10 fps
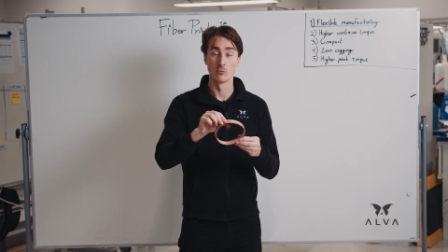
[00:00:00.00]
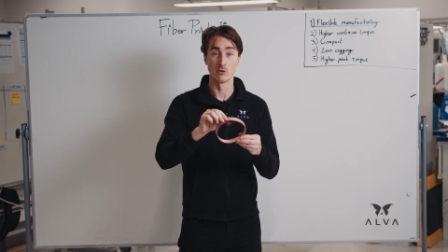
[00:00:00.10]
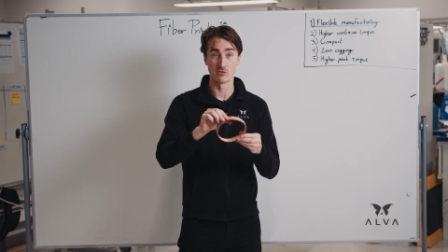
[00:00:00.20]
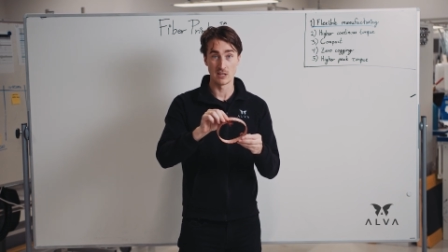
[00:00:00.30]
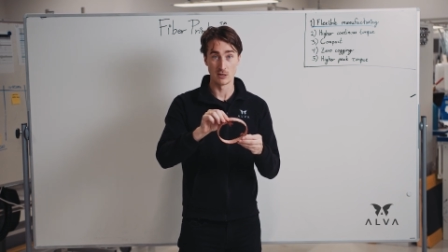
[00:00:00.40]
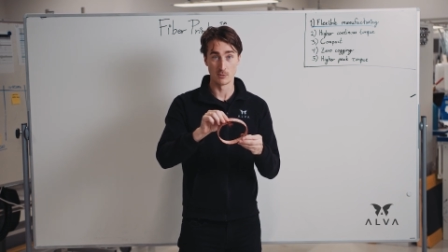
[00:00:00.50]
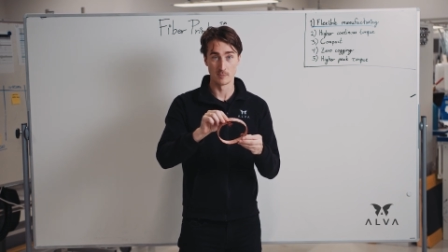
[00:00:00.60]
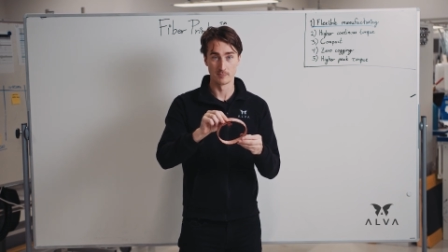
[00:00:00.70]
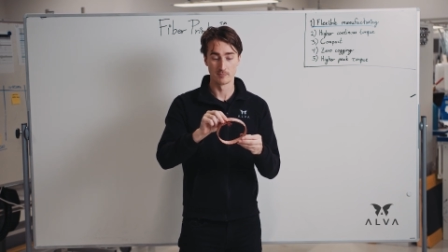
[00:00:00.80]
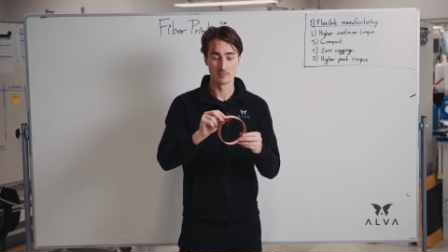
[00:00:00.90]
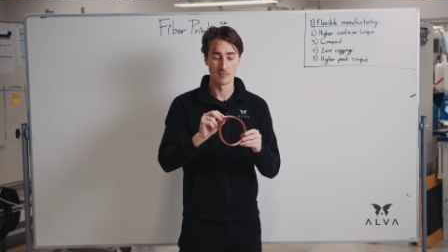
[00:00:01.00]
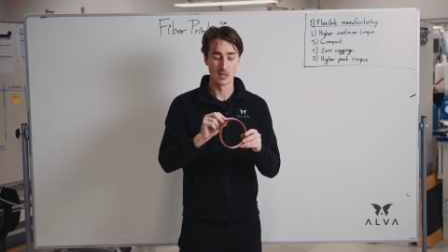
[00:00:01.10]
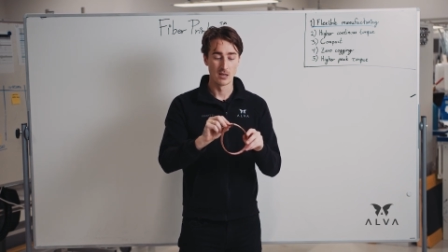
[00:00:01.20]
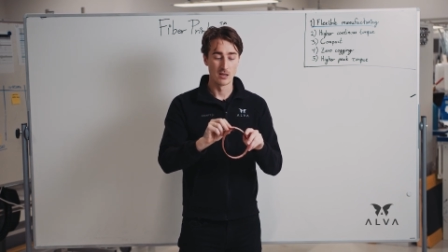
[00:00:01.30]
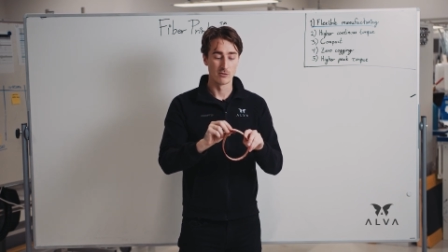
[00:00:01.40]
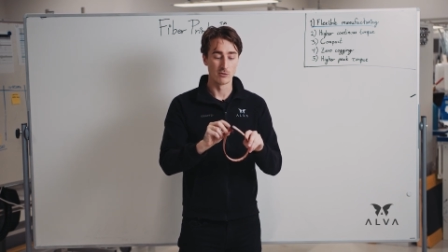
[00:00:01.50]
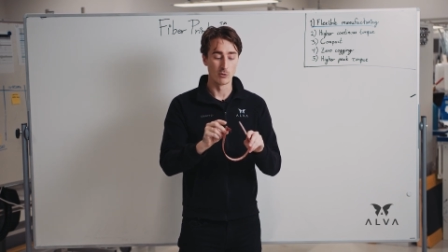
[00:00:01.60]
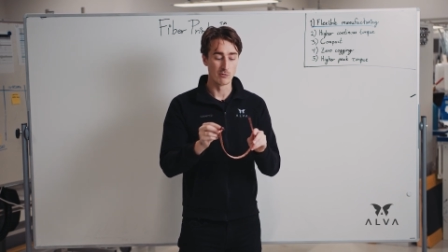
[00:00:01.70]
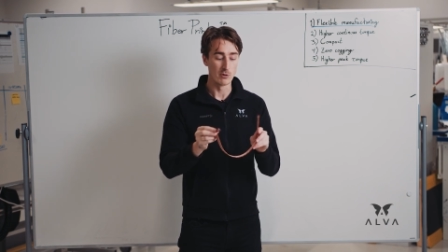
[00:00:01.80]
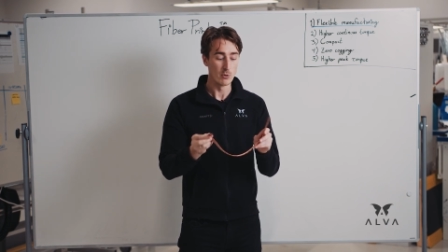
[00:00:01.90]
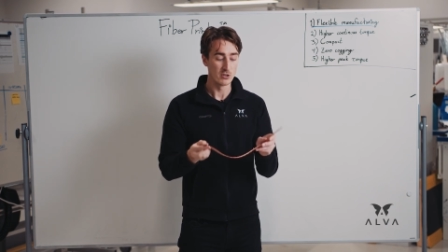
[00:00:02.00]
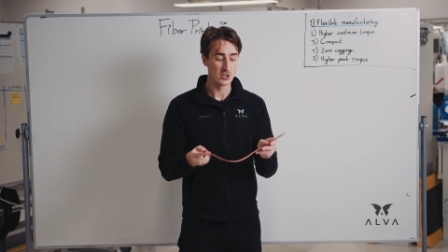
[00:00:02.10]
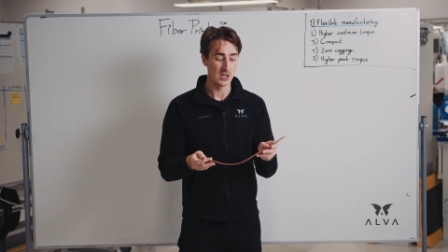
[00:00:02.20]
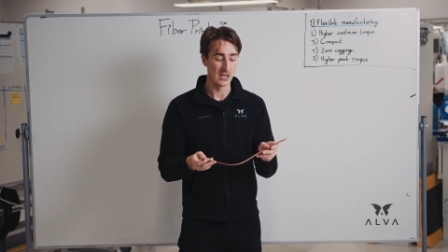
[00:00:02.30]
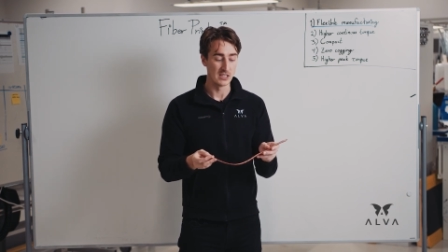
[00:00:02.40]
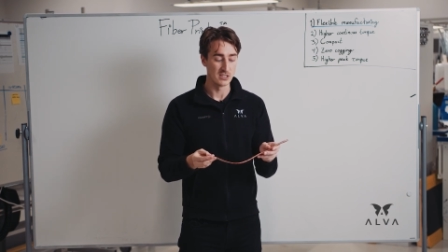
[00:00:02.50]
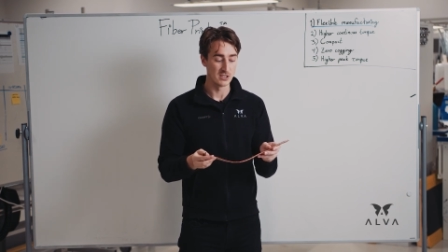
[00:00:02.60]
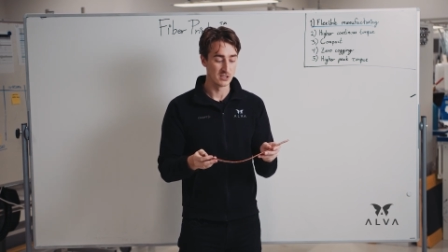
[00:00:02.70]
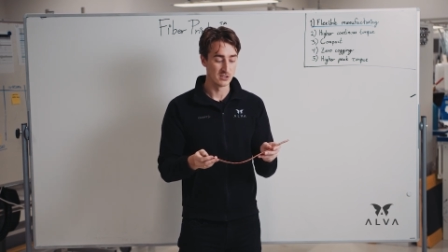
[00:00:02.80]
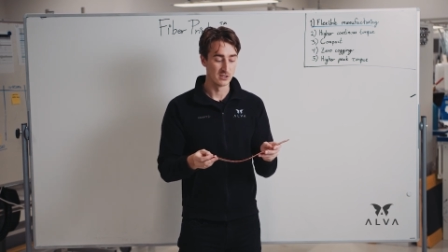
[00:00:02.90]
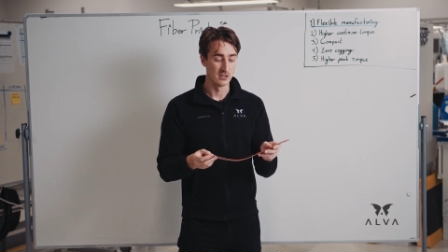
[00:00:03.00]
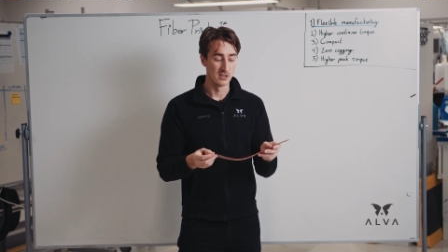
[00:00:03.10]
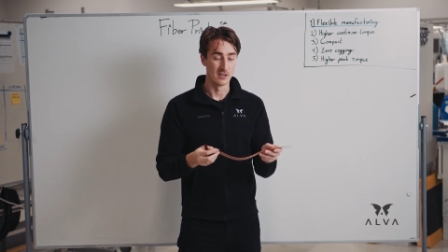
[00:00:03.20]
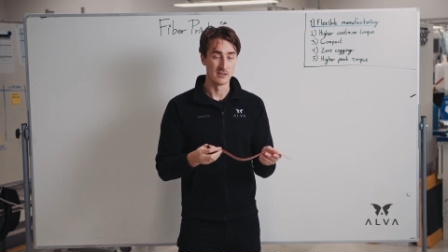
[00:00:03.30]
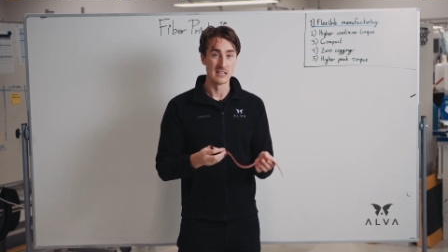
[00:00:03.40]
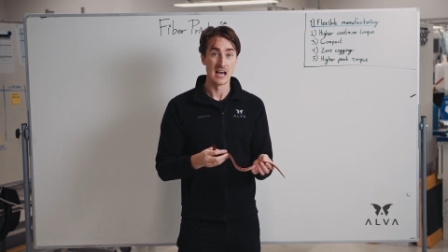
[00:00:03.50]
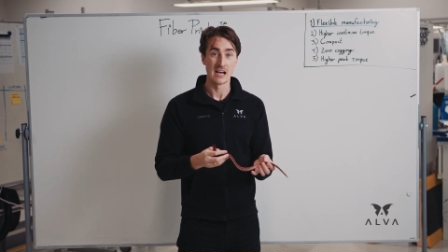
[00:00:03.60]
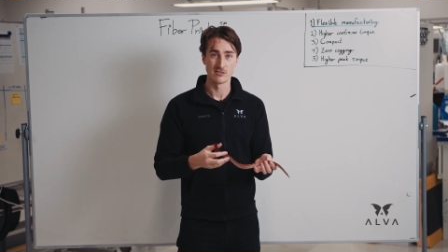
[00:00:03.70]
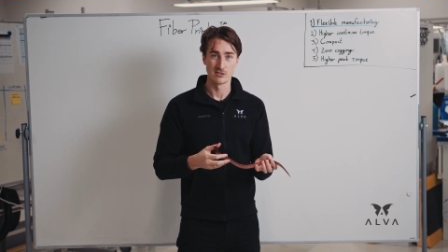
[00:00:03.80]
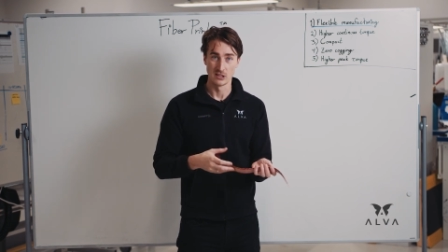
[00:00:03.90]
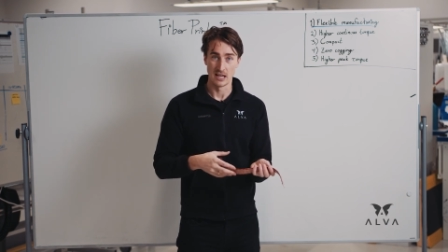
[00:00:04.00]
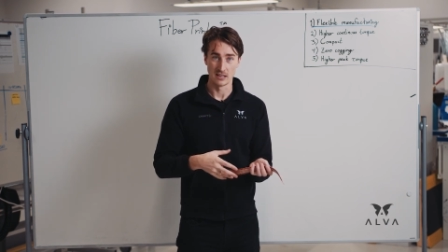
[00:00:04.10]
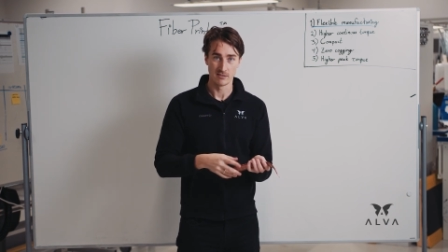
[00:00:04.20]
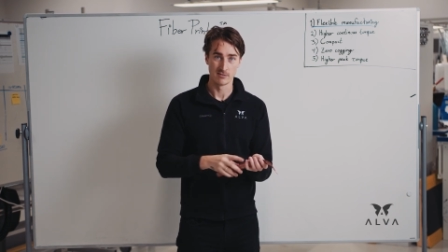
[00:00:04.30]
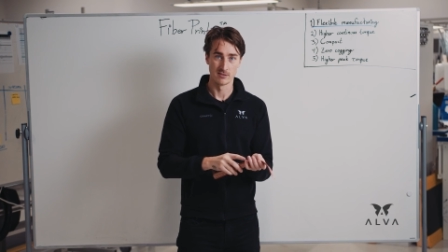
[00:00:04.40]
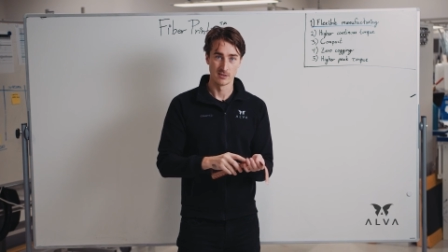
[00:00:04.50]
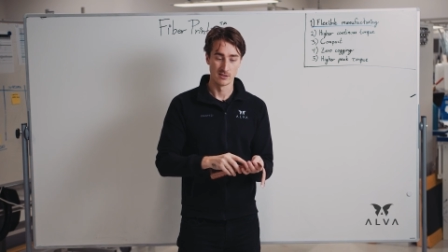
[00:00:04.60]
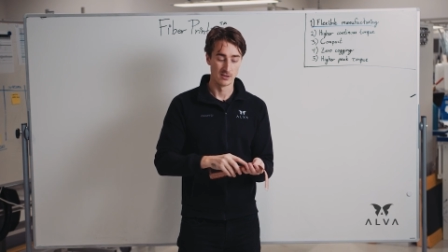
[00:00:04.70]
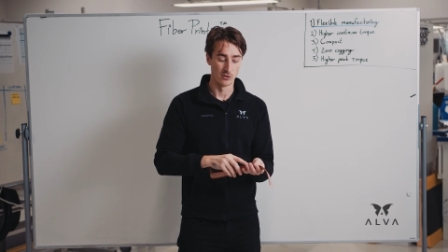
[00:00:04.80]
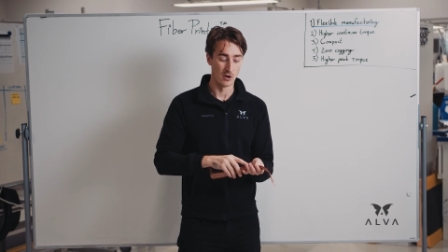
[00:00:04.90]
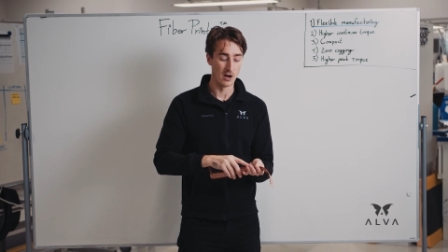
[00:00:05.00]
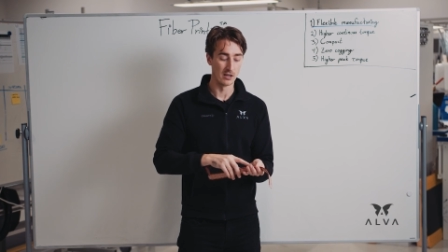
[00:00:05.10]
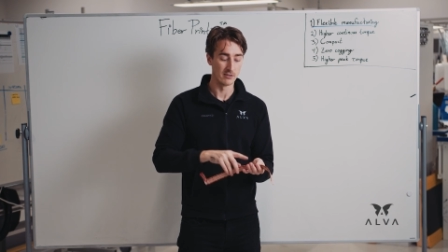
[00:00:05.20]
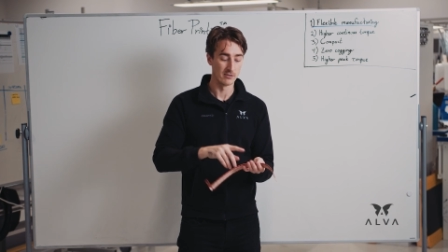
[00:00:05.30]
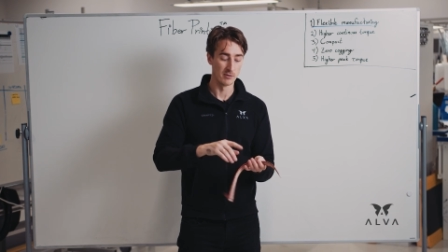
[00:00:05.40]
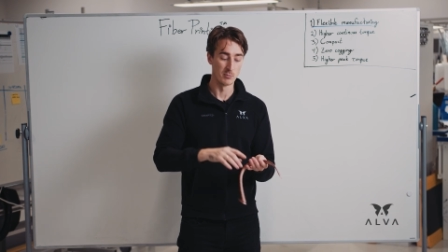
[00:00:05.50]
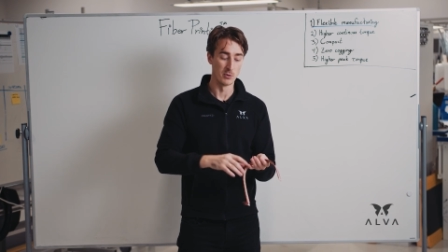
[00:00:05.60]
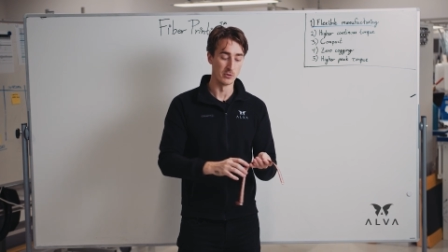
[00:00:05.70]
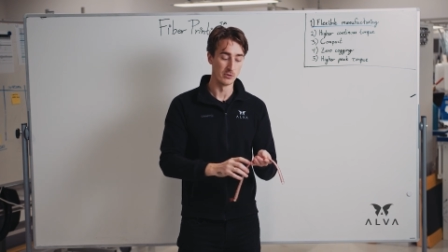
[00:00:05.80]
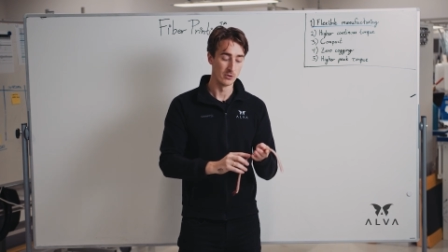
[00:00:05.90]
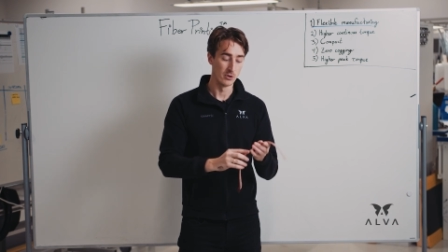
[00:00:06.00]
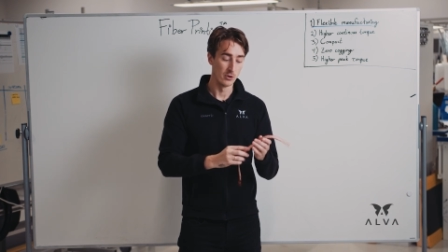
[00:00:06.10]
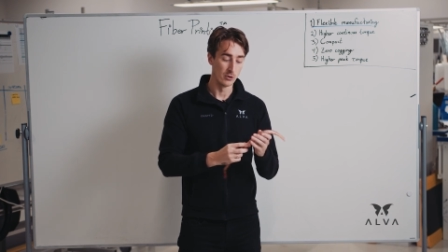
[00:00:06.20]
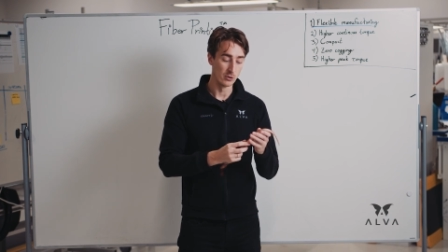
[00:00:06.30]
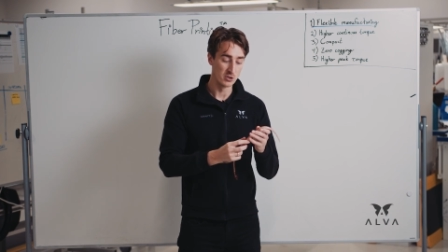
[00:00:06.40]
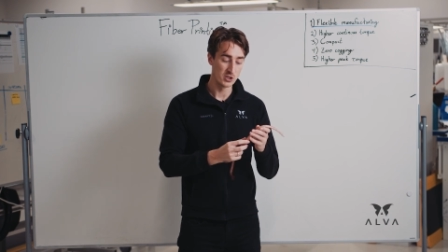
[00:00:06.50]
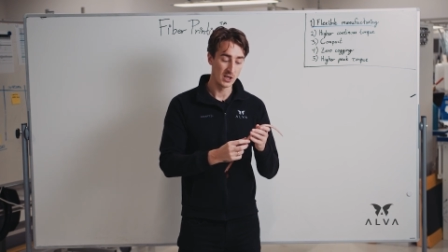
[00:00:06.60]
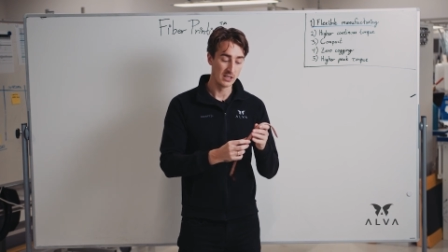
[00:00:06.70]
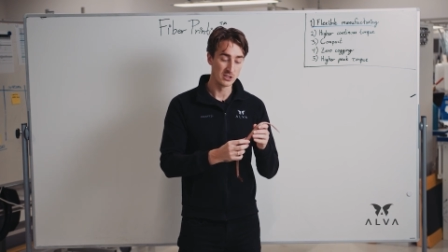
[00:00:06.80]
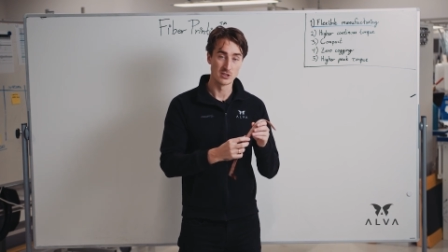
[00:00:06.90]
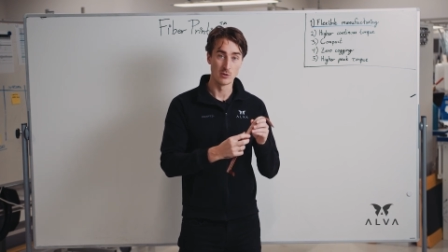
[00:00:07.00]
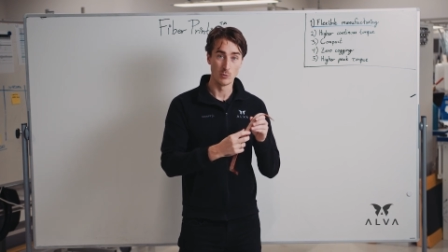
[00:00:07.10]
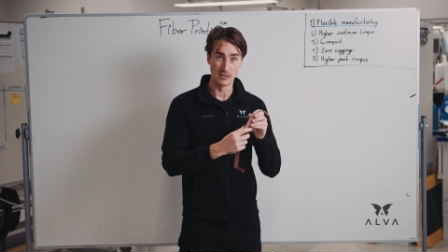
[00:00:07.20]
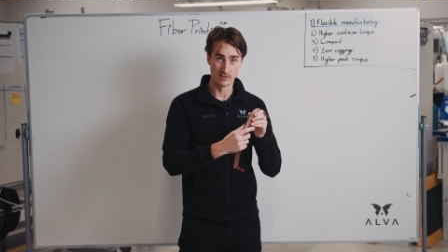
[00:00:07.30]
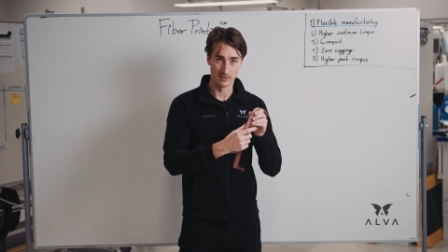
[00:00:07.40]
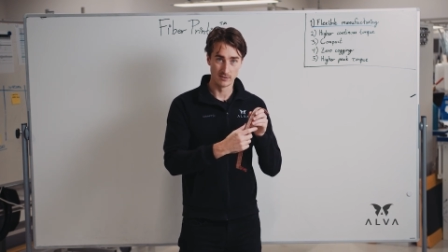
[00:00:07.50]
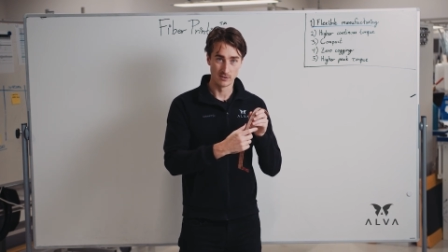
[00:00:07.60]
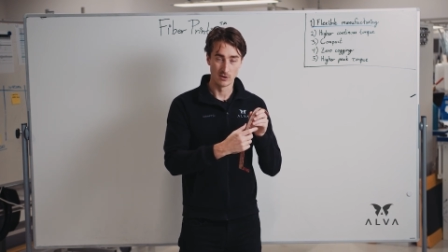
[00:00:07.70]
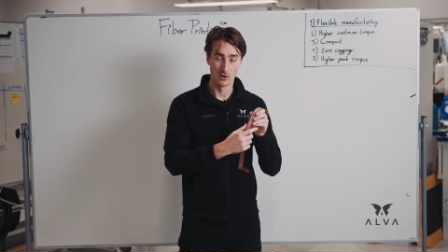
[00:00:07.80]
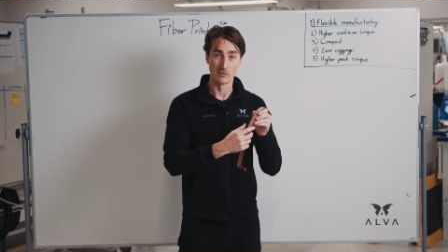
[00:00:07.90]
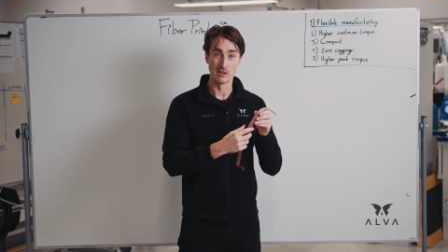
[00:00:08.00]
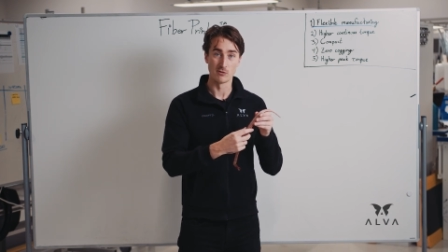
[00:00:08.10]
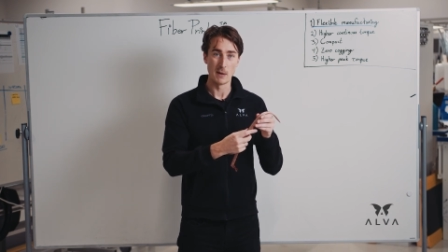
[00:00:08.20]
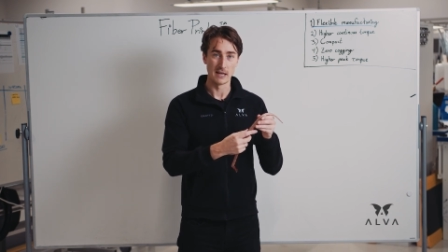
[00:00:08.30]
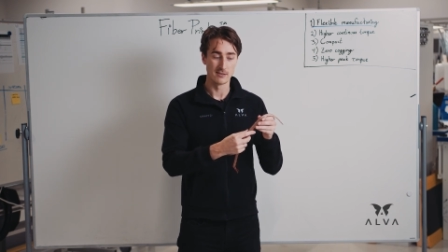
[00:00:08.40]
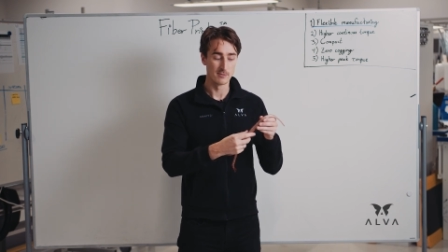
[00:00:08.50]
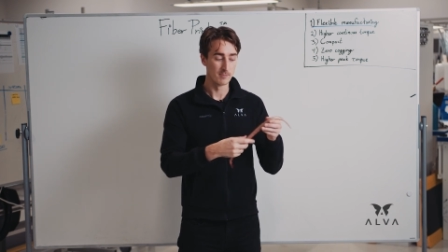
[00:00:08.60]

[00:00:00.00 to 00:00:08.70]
stator. So if you want to change the axial length or height of the motor, you change the width of this mat.